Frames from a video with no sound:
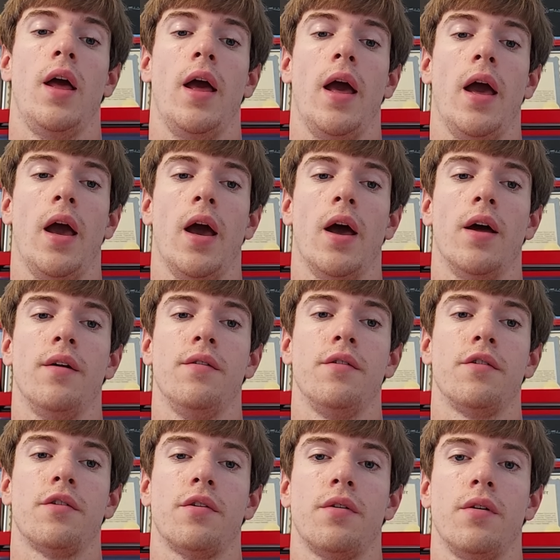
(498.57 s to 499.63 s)

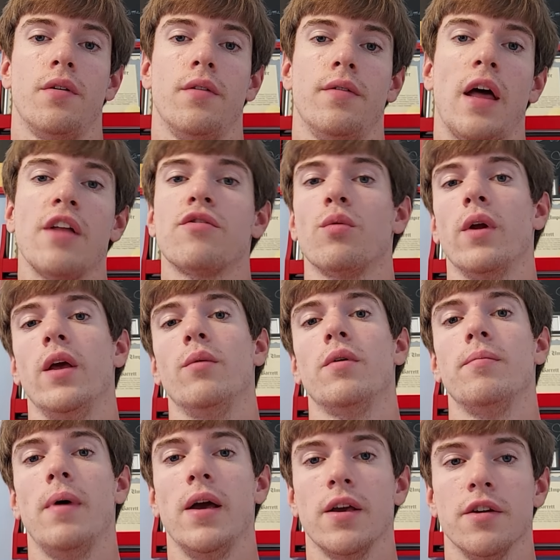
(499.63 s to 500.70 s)
And that's where he
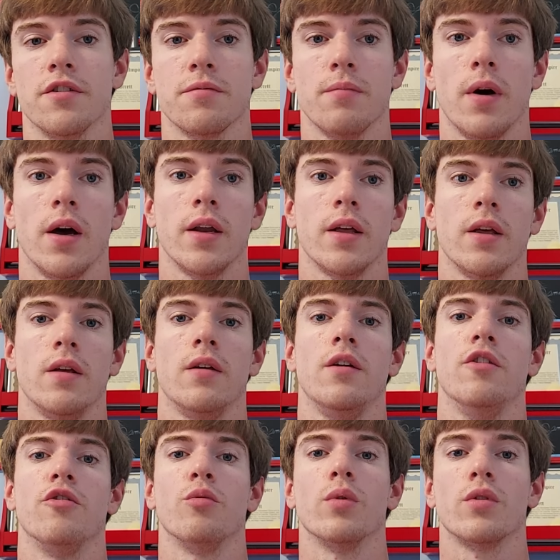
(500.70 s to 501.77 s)
would make his money,
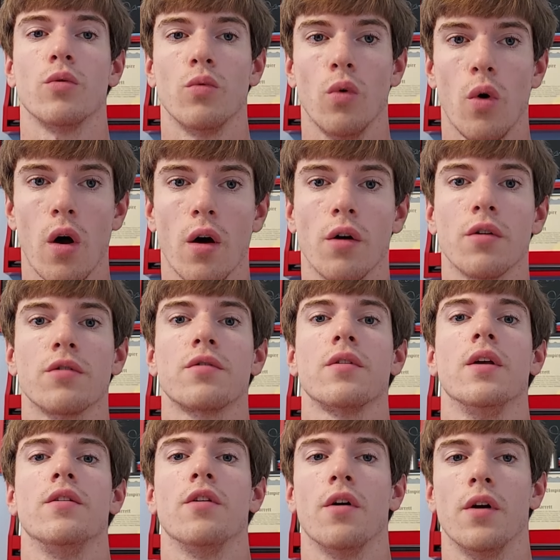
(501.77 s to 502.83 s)
is with the Royals
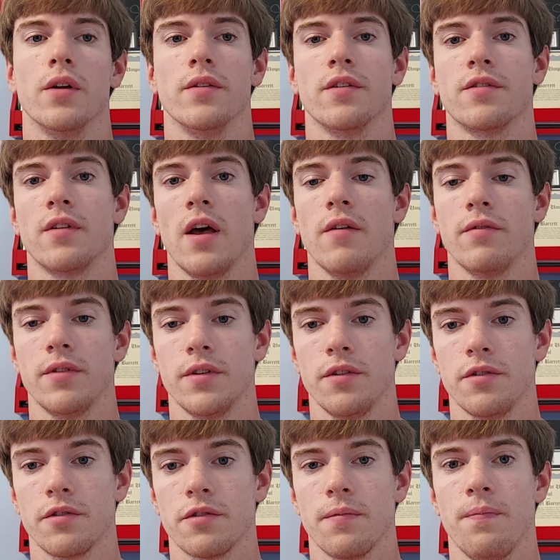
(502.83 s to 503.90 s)
during the
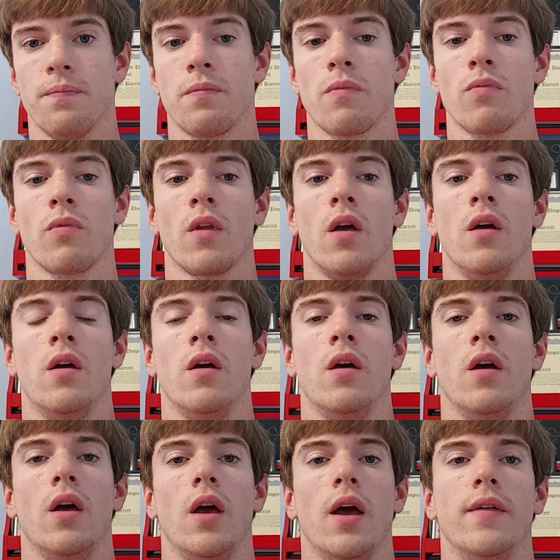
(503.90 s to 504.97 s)
70s.
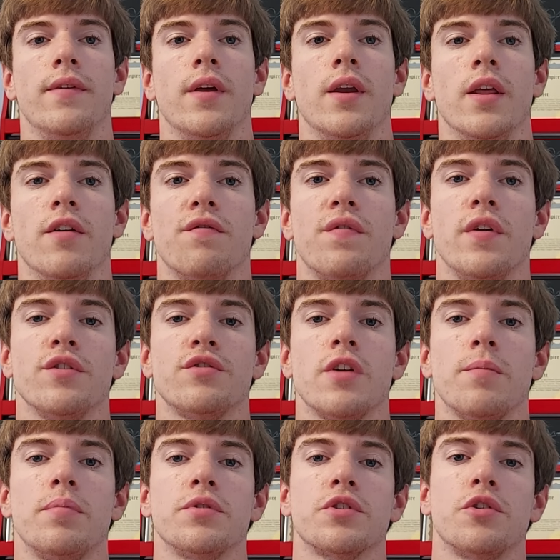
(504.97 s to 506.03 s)
And then he finished
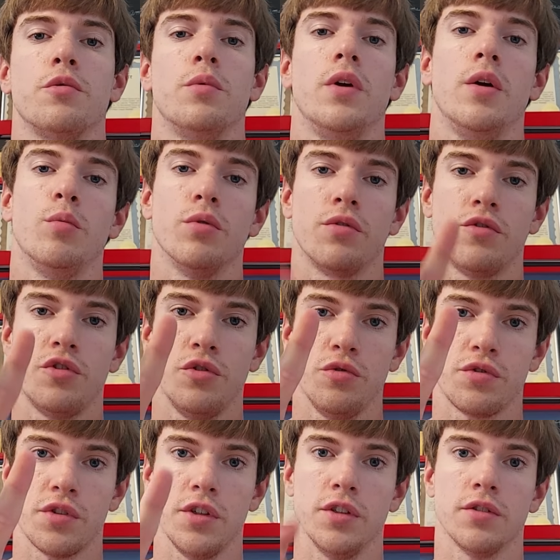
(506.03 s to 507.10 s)
up his career with 2
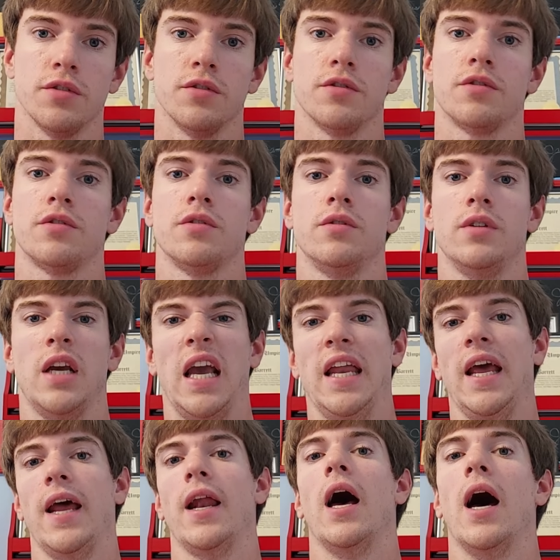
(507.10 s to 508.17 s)
seasons in
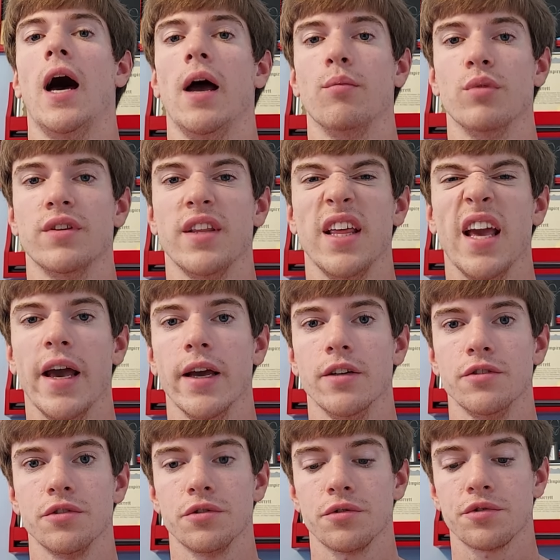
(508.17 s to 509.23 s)
Anaheim with the
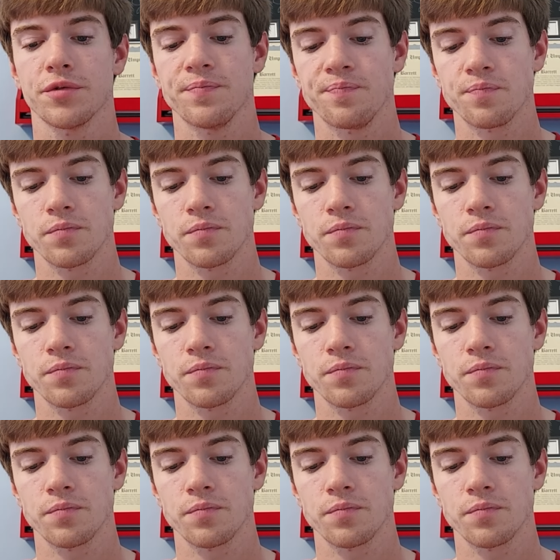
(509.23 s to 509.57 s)
Angels.